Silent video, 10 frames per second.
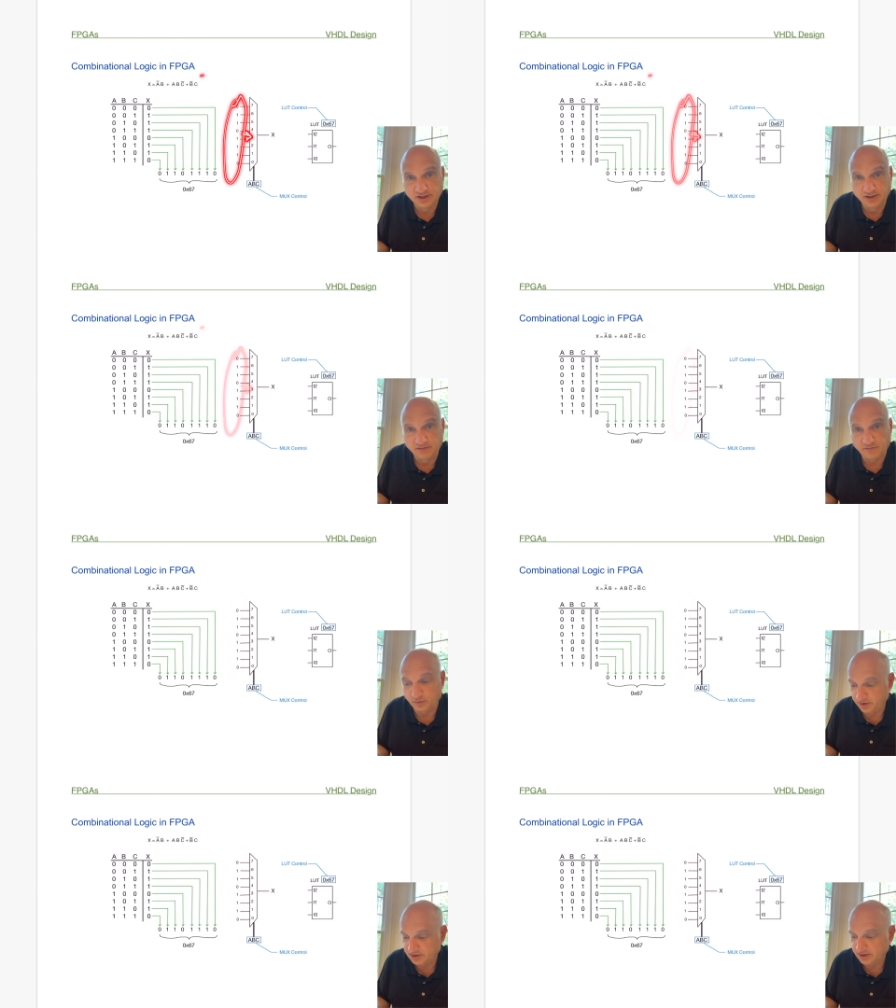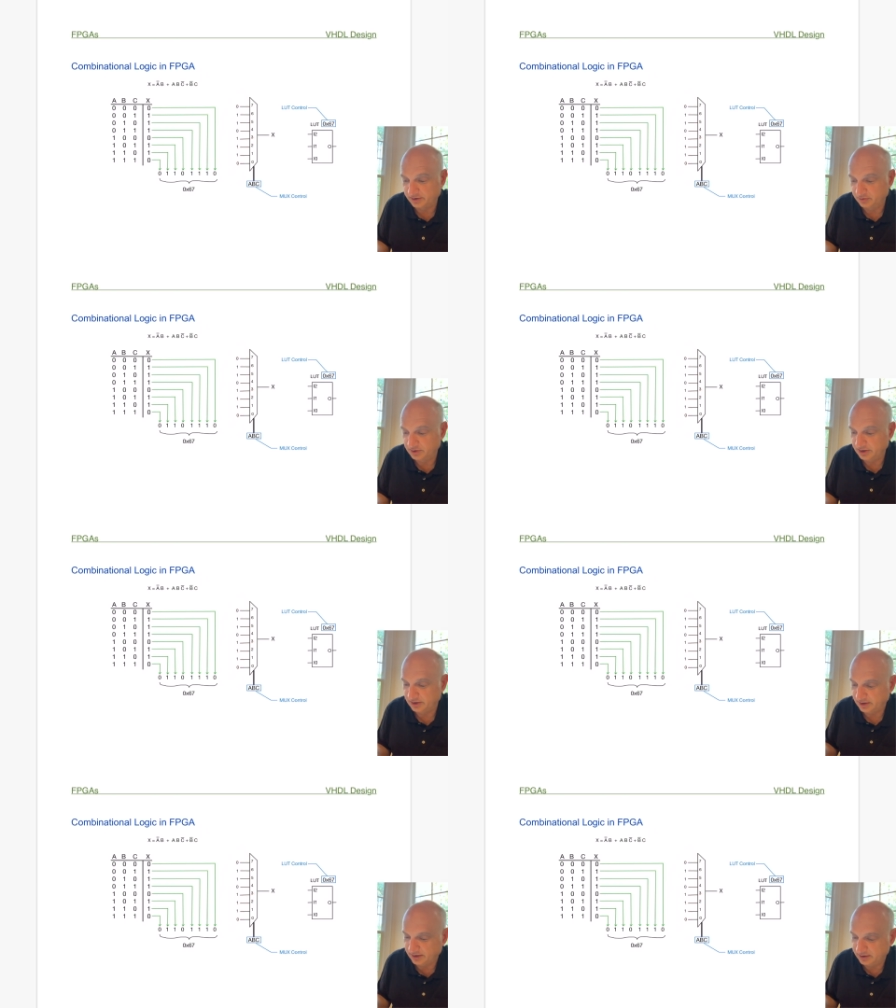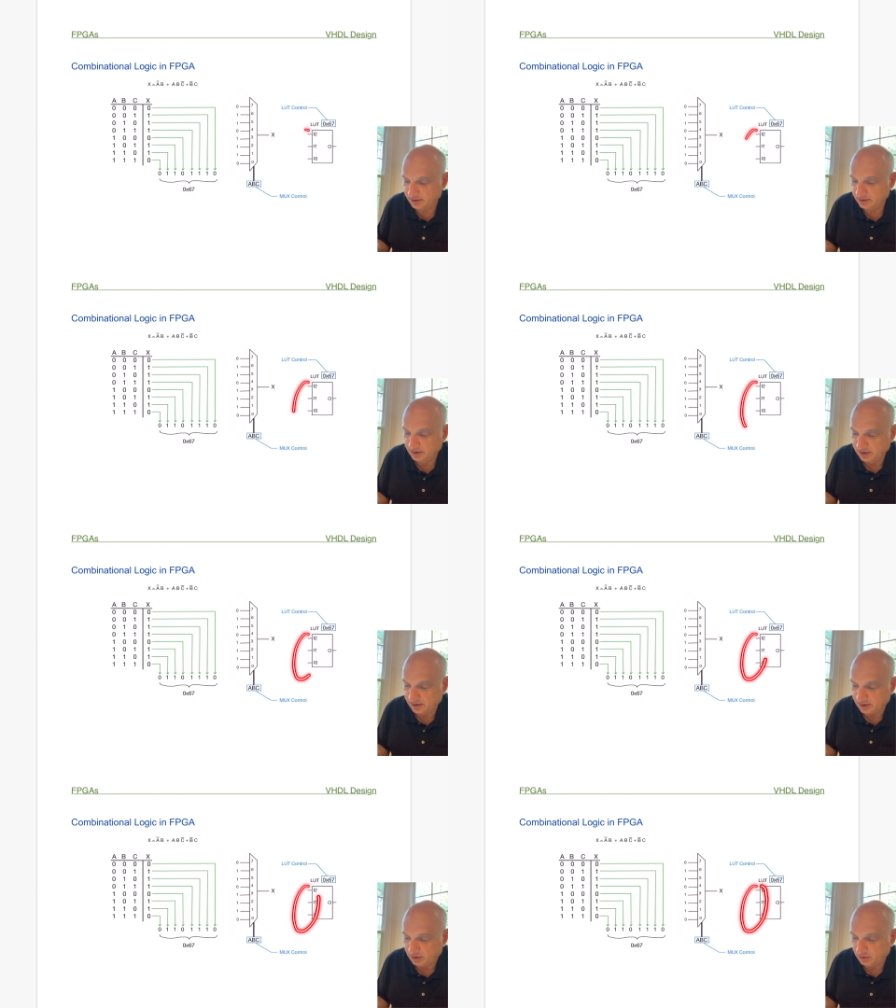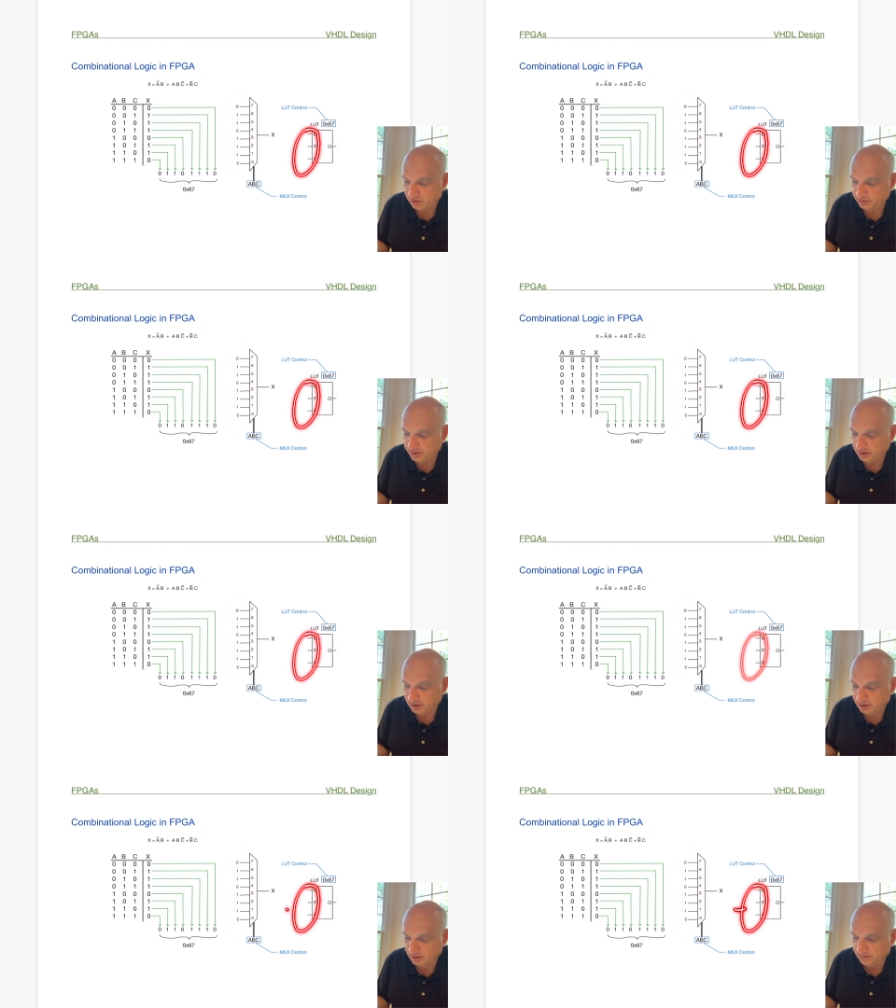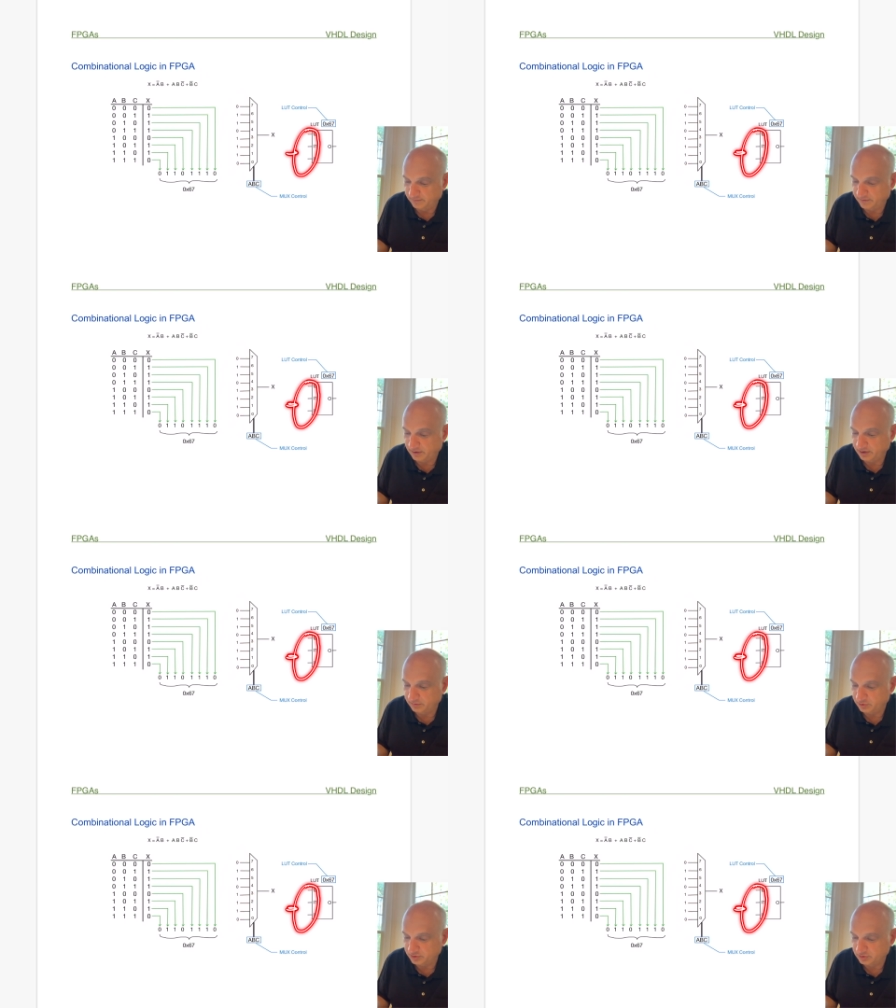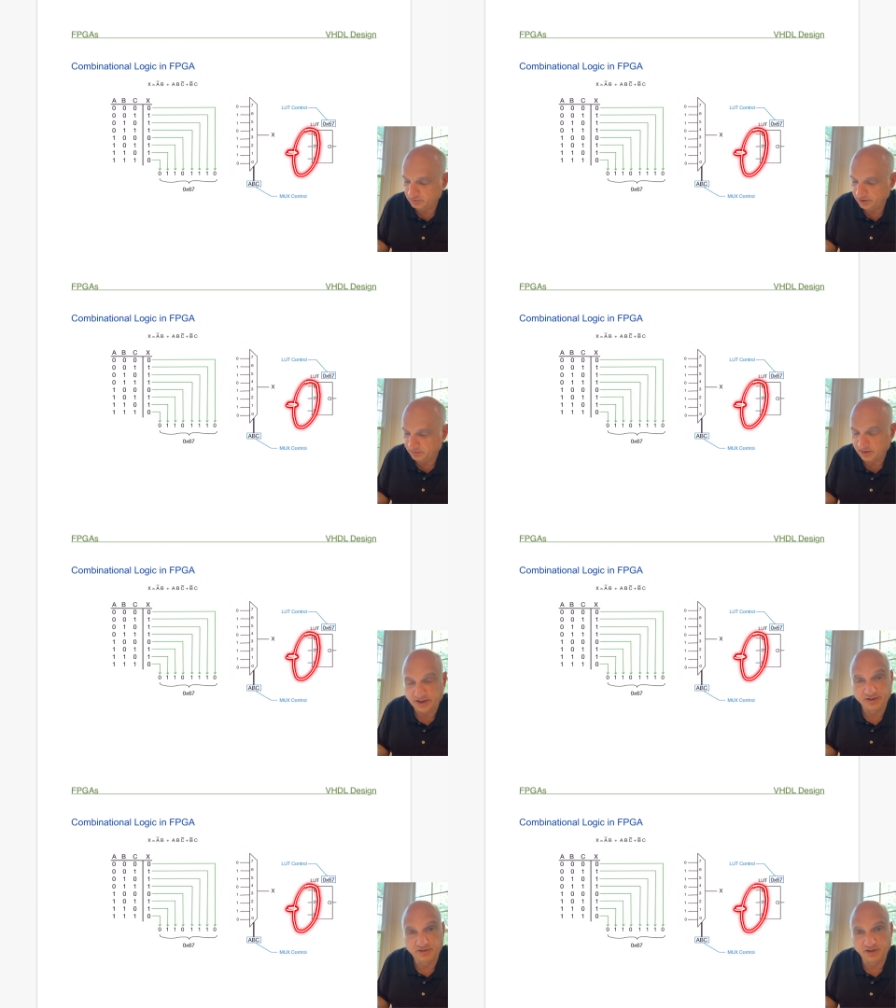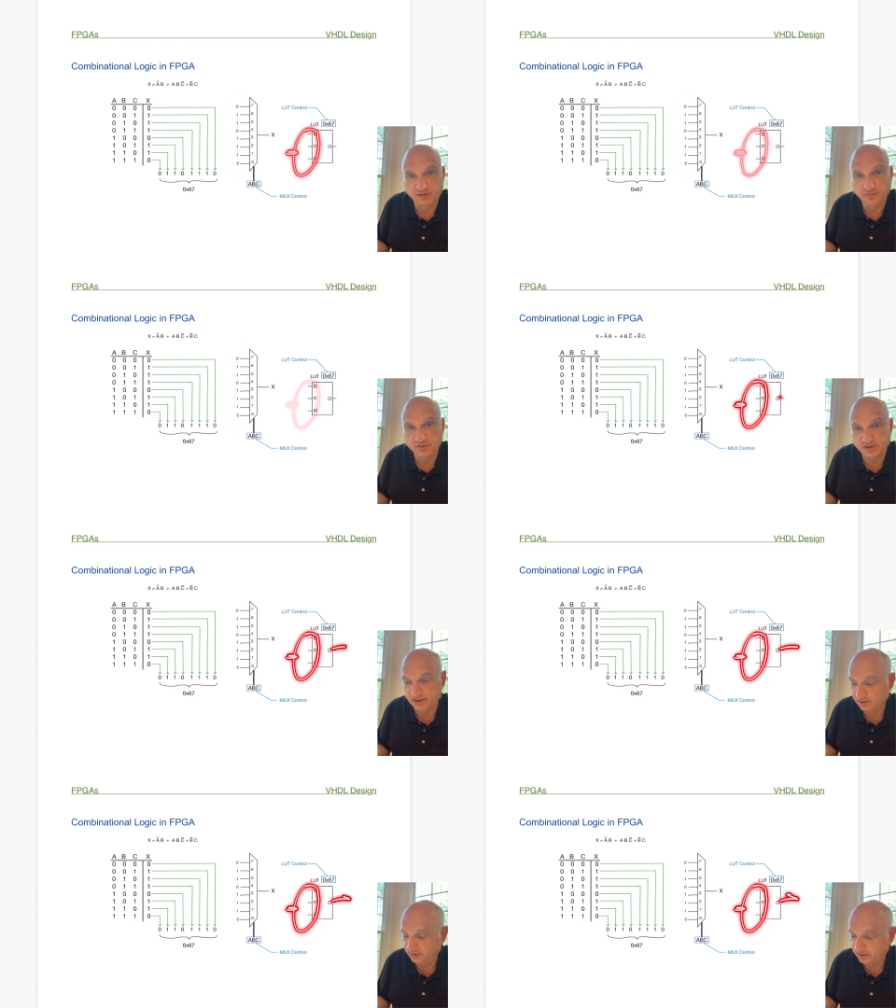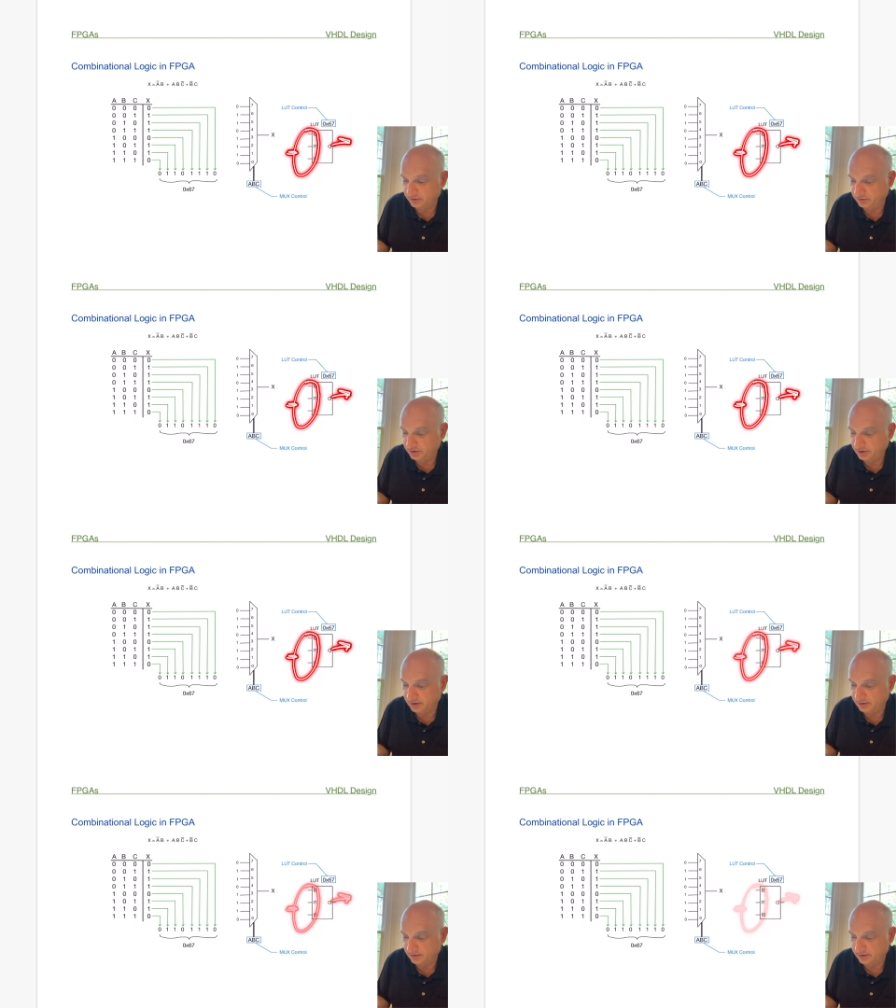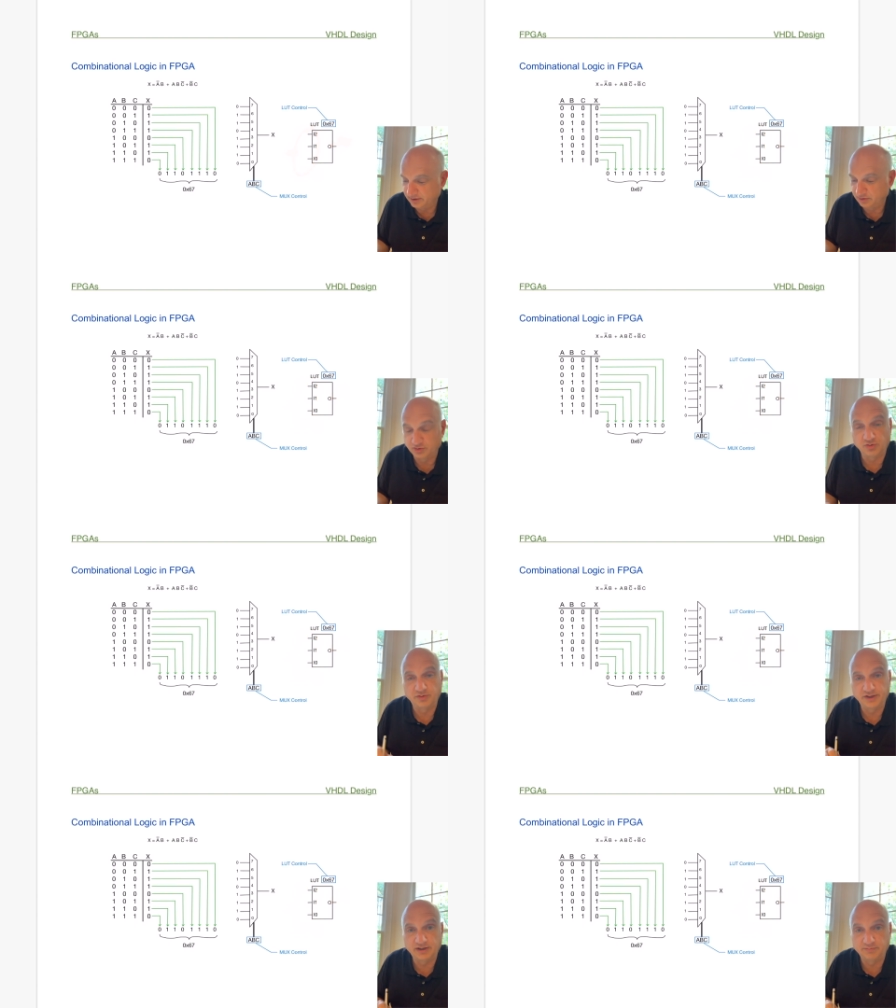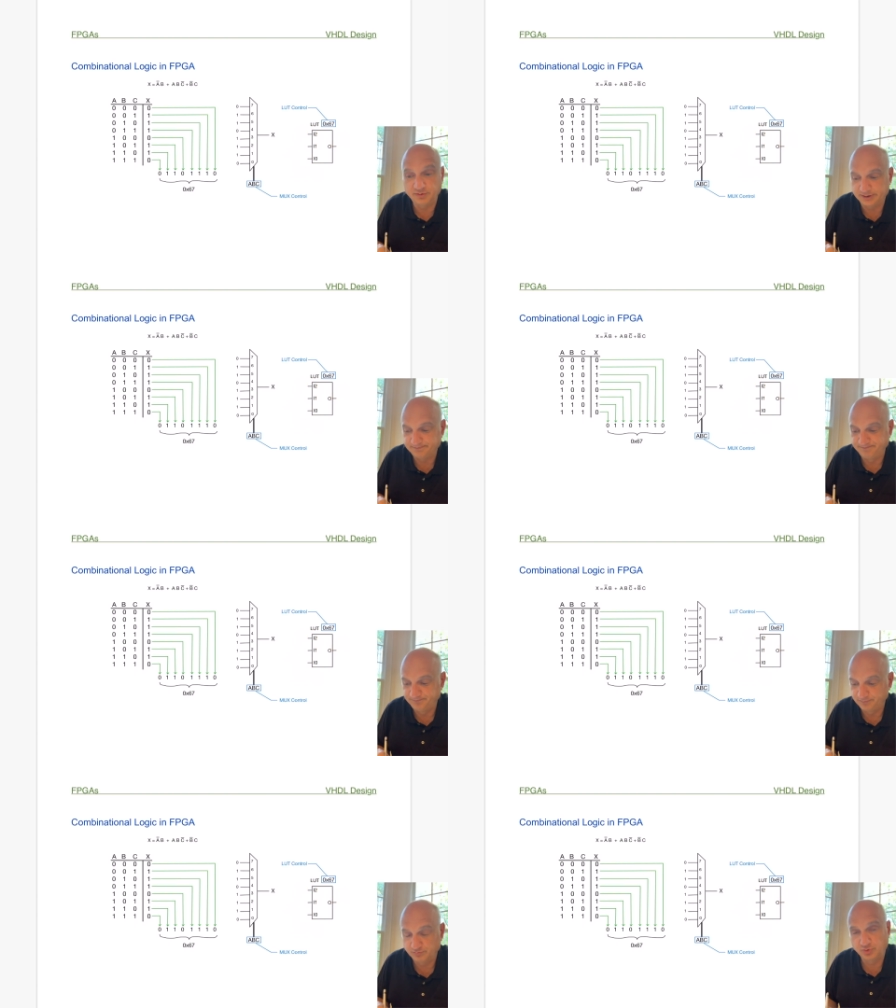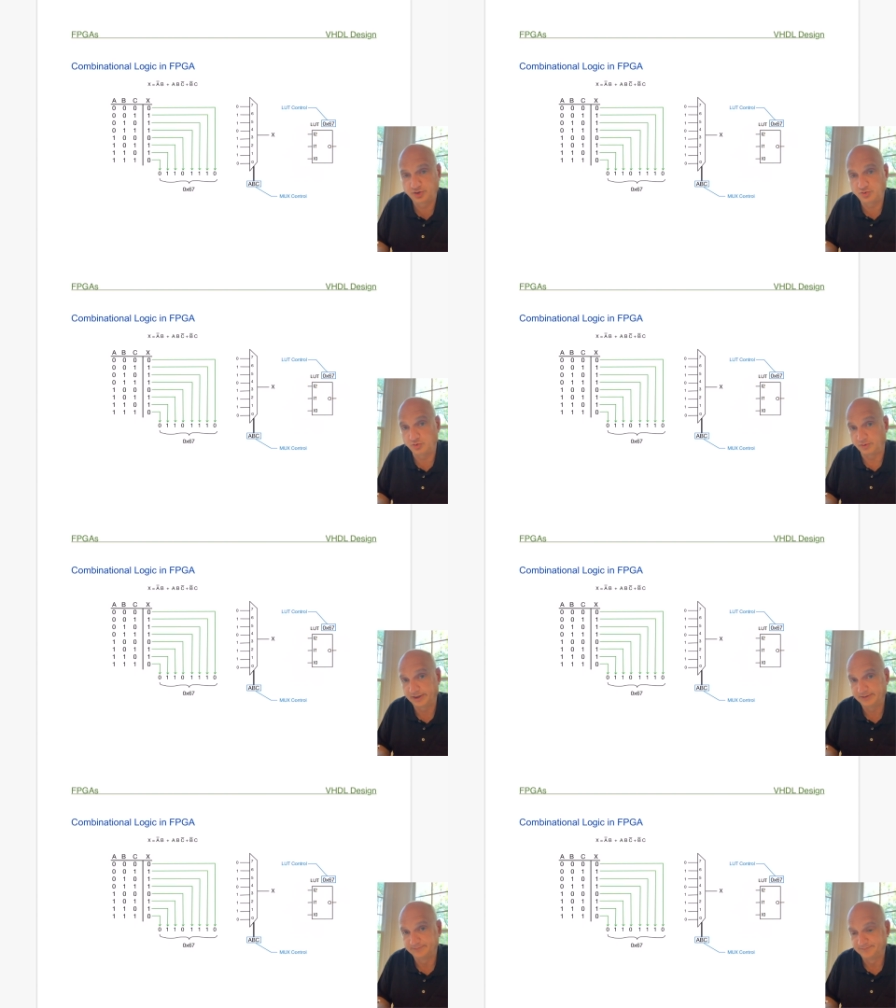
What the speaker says: for this LUT, and then all the variables will be applied to the inputs of the LUT, and then they'll go on the output. Pretty cool, right?